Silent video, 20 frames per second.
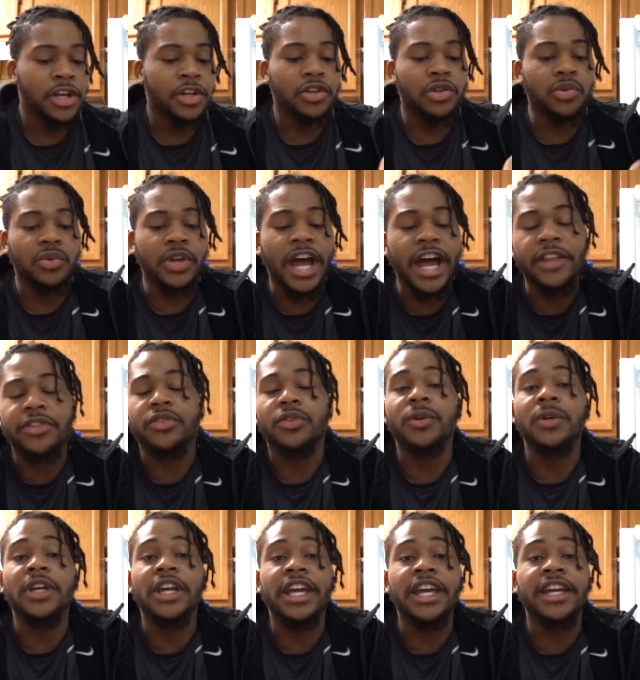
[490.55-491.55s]
Do not throw
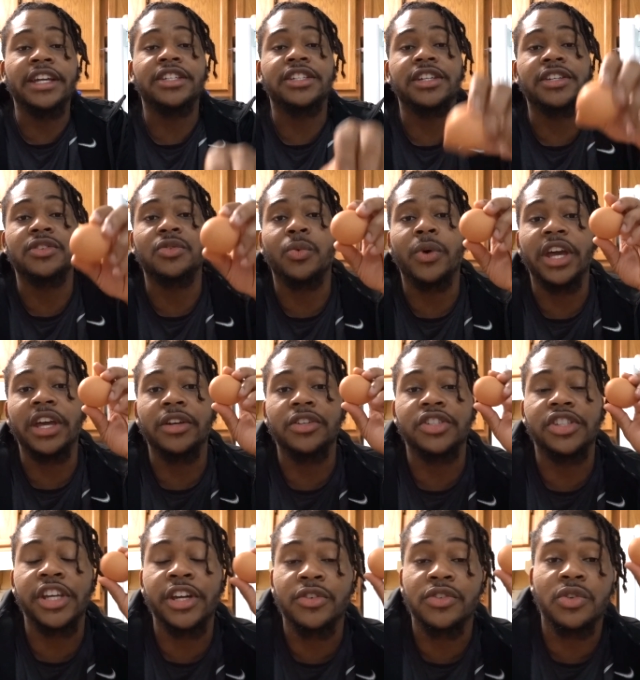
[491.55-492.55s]
your eggshells
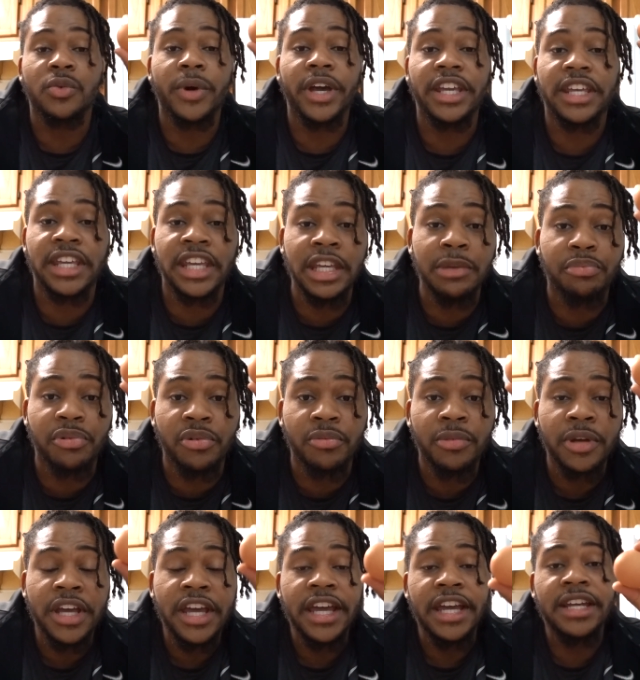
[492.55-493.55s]
away. Keep them.
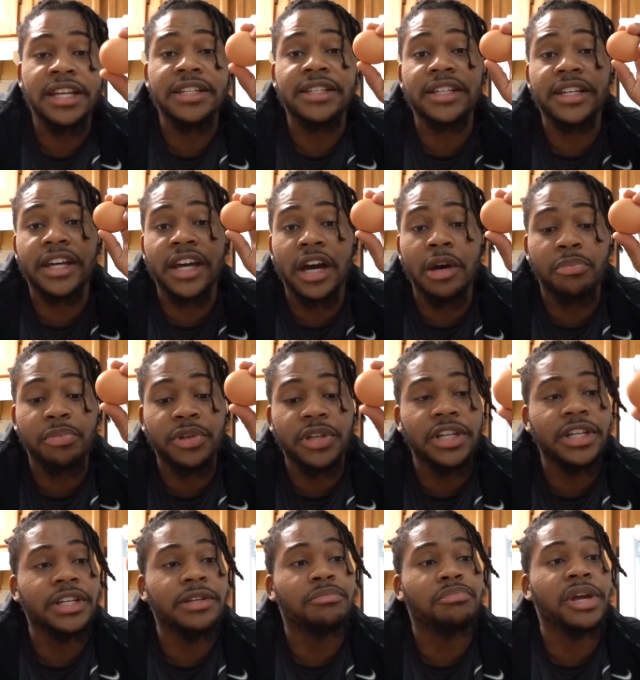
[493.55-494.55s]
It is a
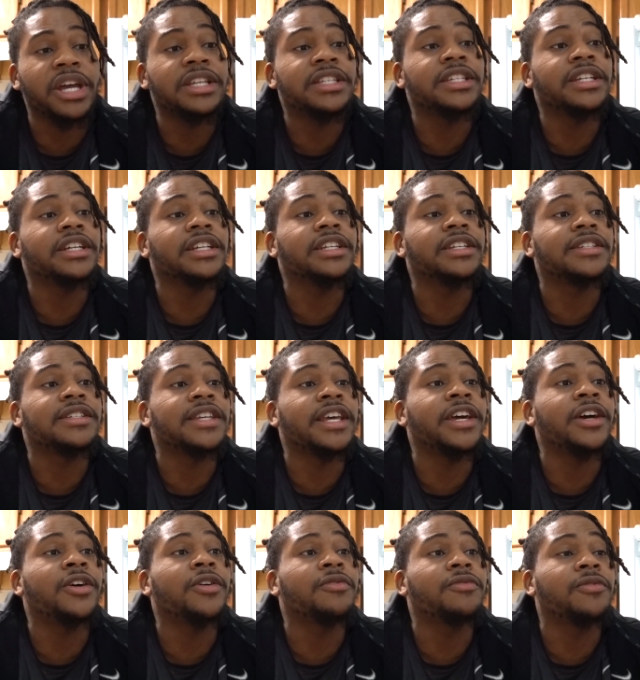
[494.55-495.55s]
company that basically
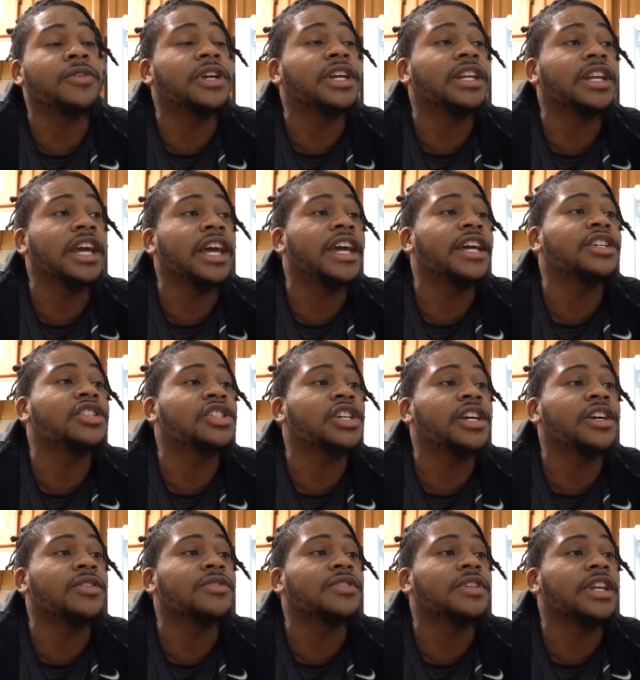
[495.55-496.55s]
sell freaking
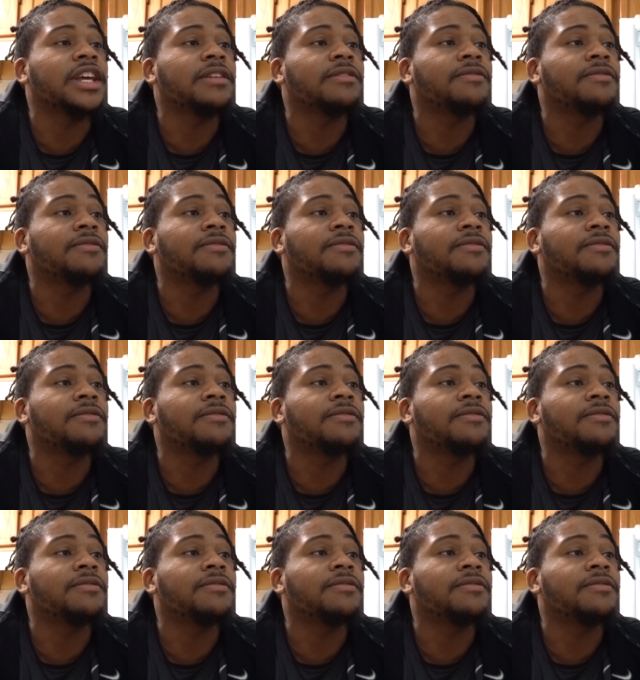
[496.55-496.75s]
eggshells, and